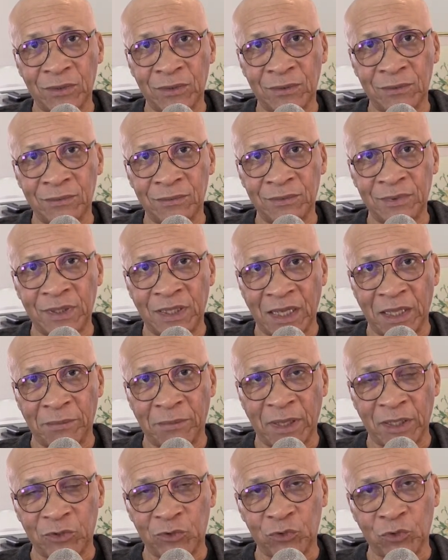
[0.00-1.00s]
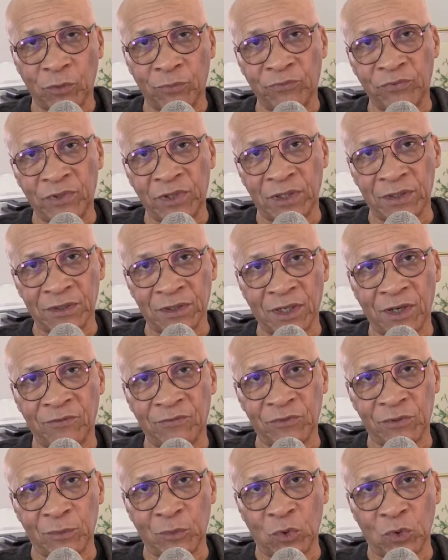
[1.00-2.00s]
he can make Trump feel
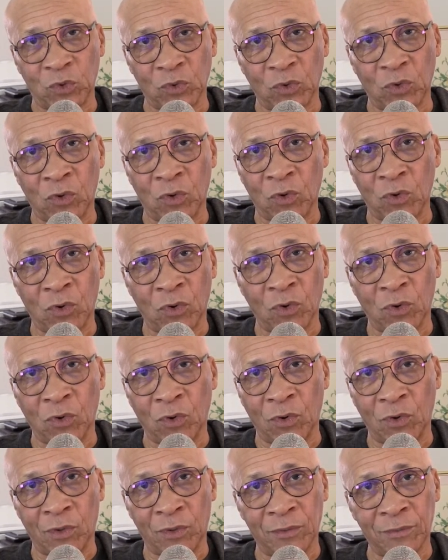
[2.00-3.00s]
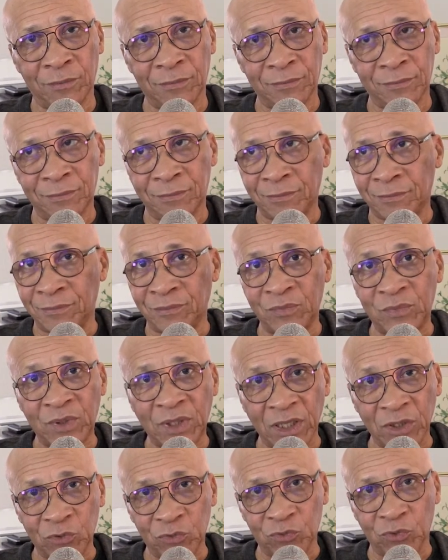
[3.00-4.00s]
uncomfortable or
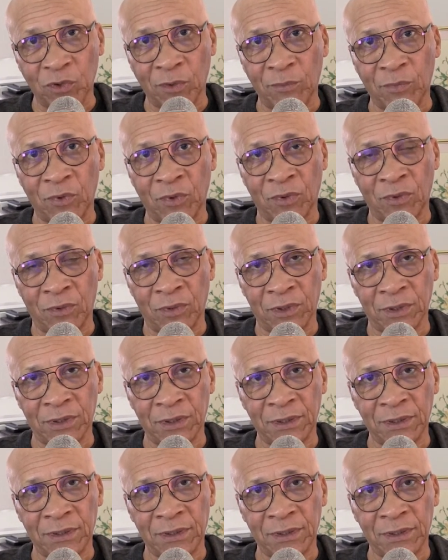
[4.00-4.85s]
take Trump on.